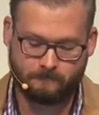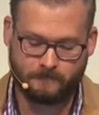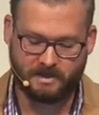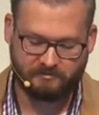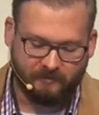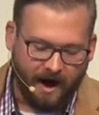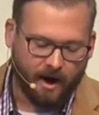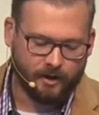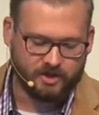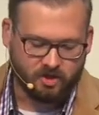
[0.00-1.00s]
these
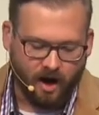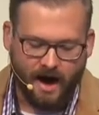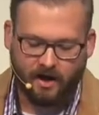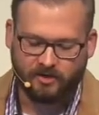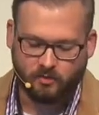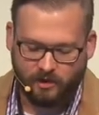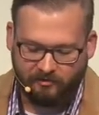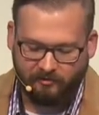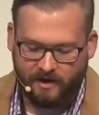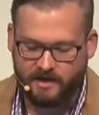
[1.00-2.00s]
fiery trials we
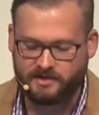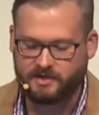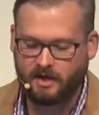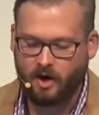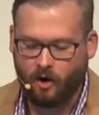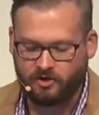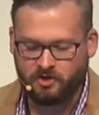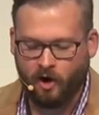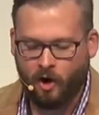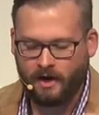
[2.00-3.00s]
face are
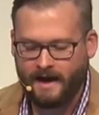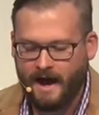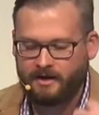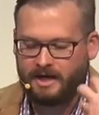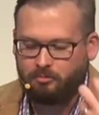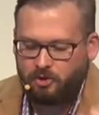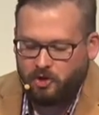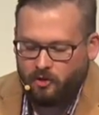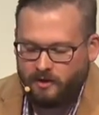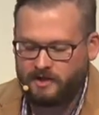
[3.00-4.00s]
drawing out
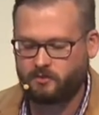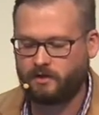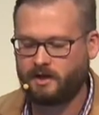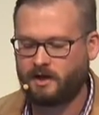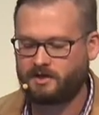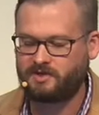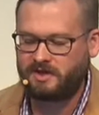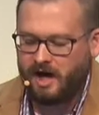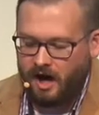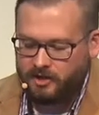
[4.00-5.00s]
impurities within us, and
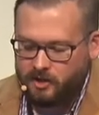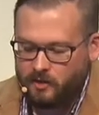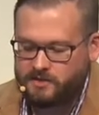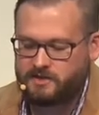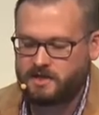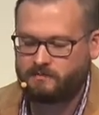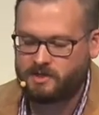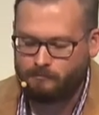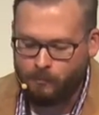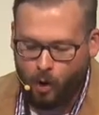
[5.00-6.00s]
God uses them
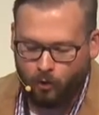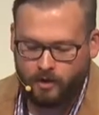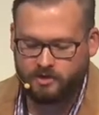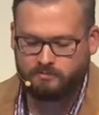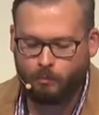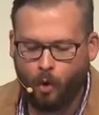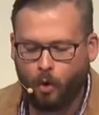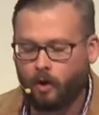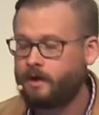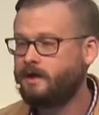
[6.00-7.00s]
to mold us
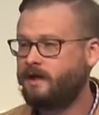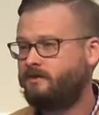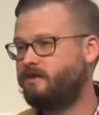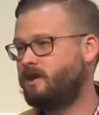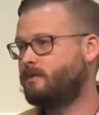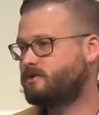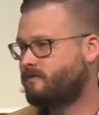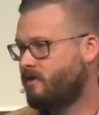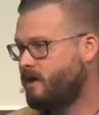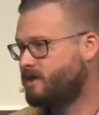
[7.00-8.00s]
more into the image of
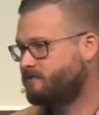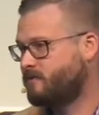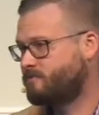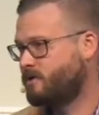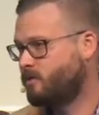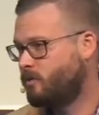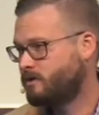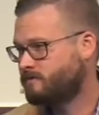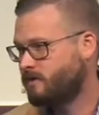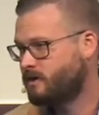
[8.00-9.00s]
Christ. 1 Peter 1
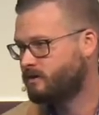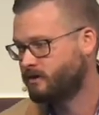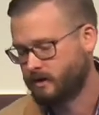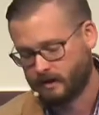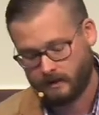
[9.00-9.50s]
is very clear.